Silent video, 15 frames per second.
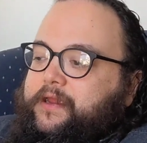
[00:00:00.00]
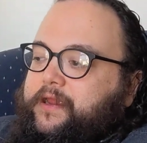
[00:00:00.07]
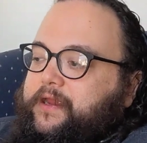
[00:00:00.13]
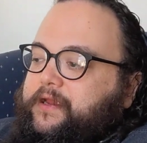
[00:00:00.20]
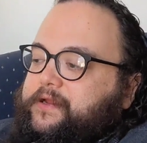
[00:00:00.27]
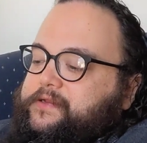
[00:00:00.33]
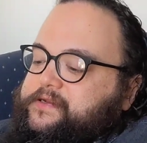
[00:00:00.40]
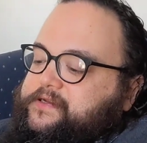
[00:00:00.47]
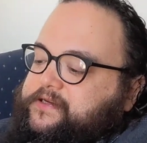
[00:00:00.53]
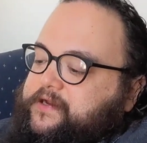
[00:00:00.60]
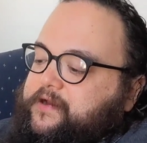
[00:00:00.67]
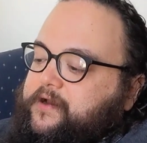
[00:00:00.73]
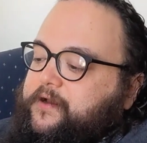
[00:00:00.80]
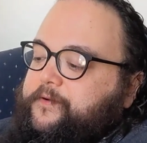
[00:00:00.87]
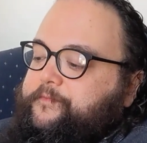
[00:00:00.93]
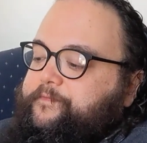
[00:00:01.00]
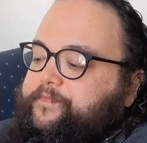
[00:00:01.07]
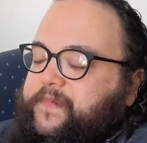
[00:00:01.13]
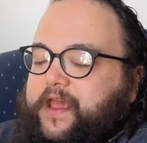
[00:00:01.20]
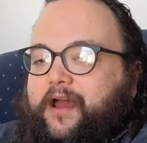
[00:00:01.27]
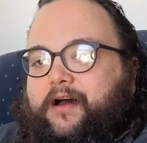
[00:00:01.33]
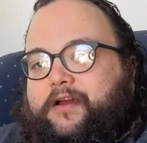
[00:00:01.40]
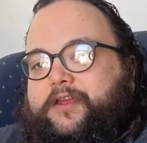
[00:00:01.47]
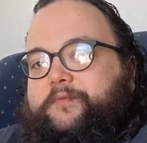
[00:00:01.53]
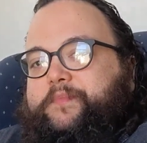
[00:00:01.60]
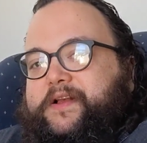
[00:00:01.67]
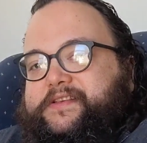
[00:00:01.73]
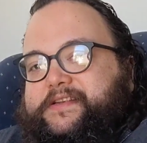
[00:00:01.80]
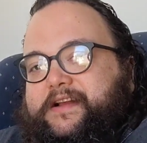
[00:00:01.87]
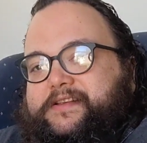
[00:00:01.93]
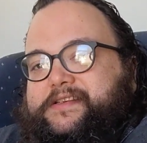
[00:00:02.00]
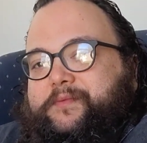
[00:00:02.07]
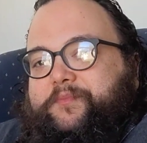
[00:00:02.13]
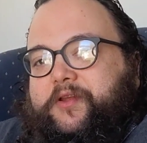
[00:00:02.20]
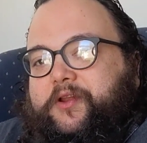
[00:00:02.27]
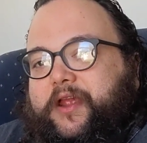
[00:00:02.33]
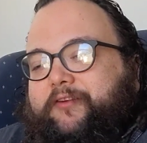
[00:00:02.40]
And you bust out something.